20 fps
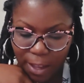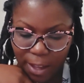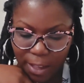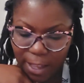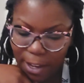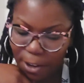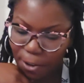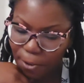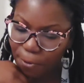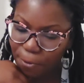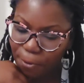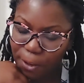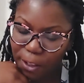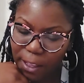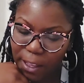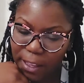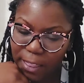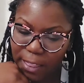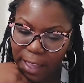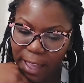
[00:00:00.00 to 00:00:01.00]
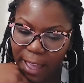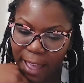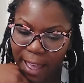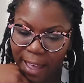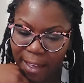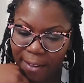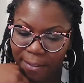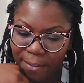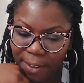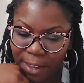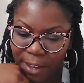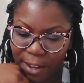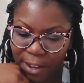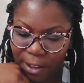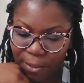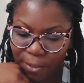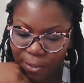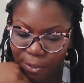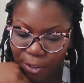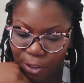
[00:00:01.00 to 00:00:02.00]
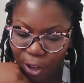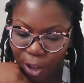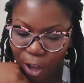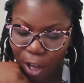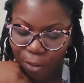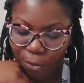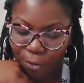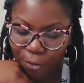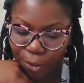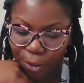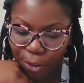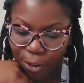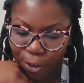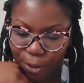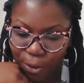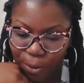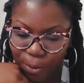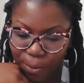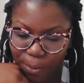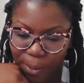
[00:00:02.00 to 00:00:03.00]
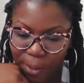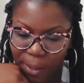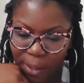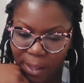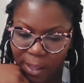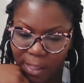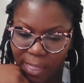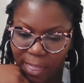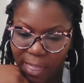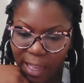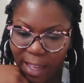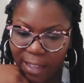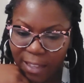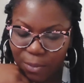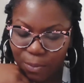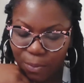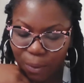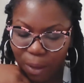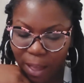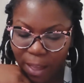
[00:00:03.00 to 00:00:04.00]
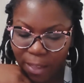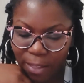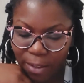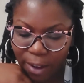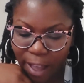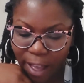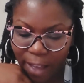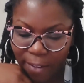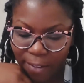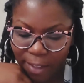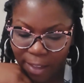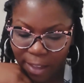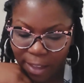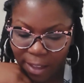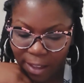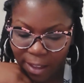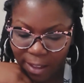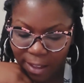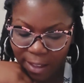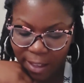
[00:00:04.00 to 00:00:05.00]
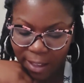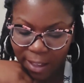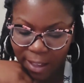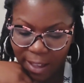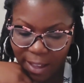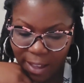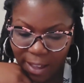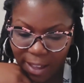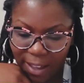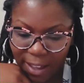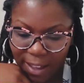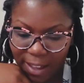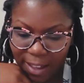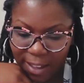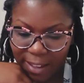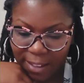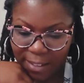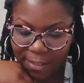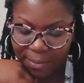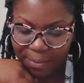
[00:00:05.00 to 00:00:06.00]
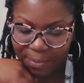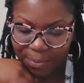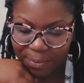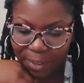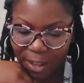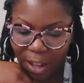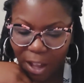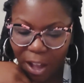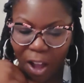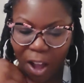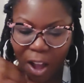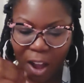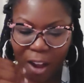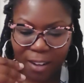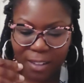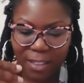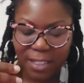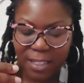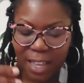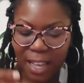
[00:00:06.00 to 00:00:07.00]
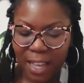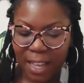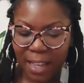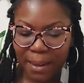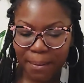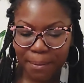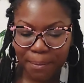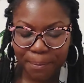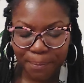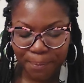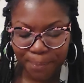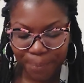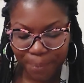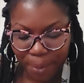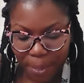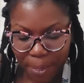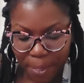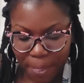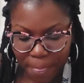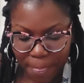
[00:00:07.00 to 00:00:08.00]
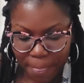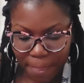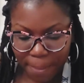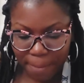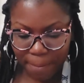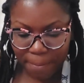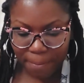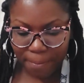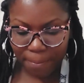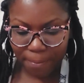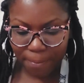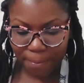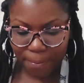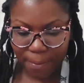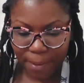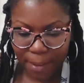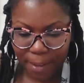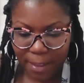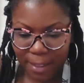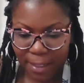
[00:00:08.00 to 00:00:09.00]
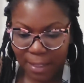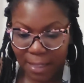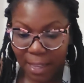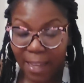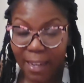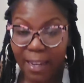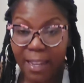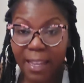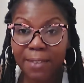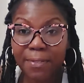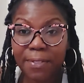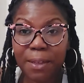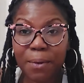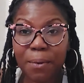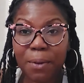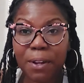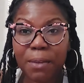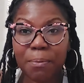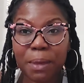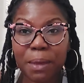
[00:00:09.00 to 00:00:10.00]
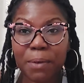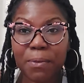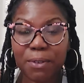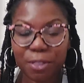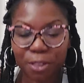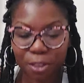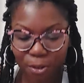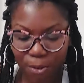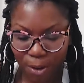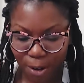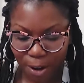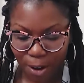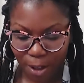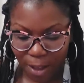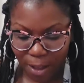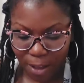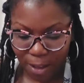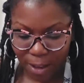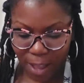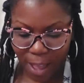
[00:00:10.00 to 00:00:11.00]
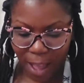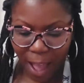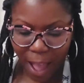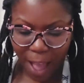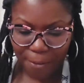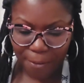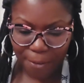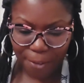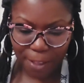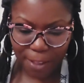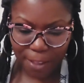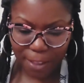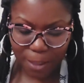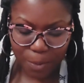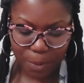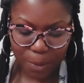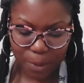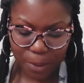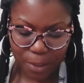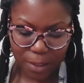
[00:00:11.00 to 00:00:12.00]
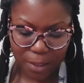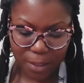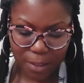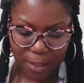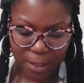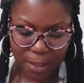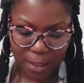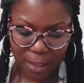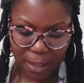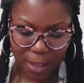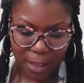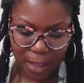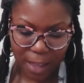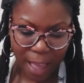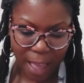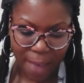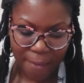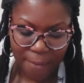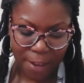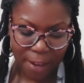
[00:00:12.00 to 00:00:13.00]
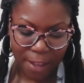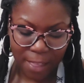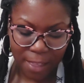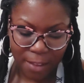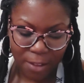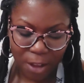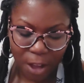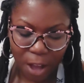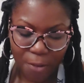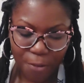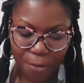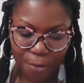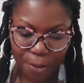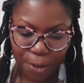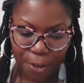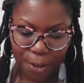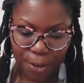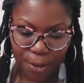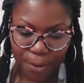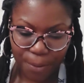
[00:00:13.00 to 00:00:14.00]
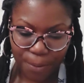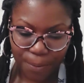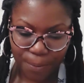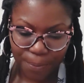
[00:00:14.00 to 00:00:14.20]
they don't feel like they have enough to offer you that's why they're having uh, a hard time deciding if they want to be with you or not i feel like this person doesn't think that they have anything to offer you